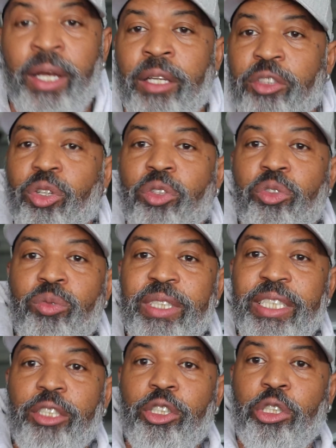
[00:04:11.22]
So you
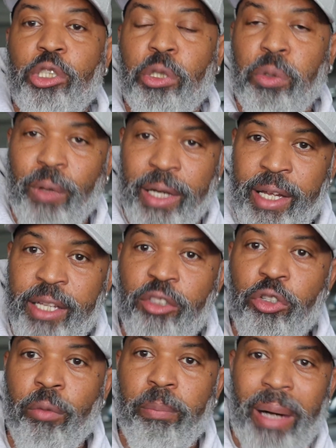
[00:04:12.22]
need to train
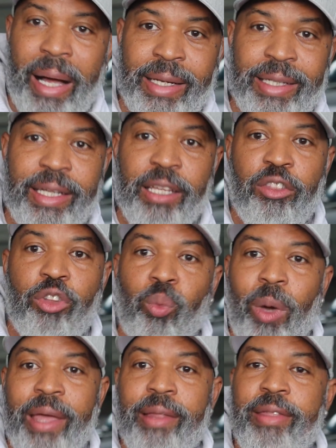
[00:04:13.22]
your body in the
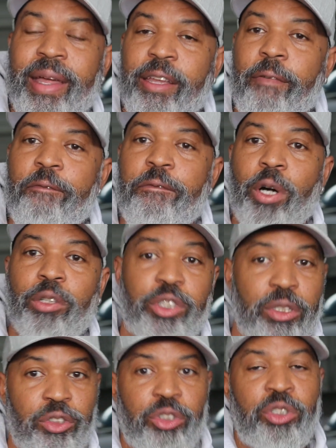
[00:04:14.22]
way that it
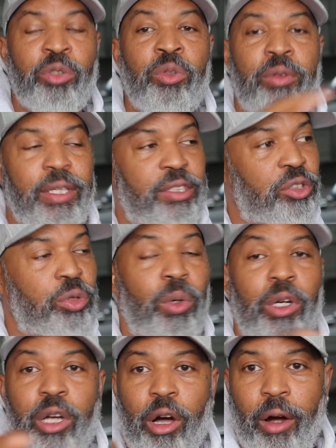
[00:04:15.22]
functions. Do this
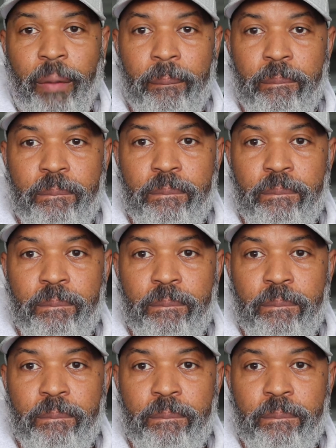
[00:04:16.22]
to a car.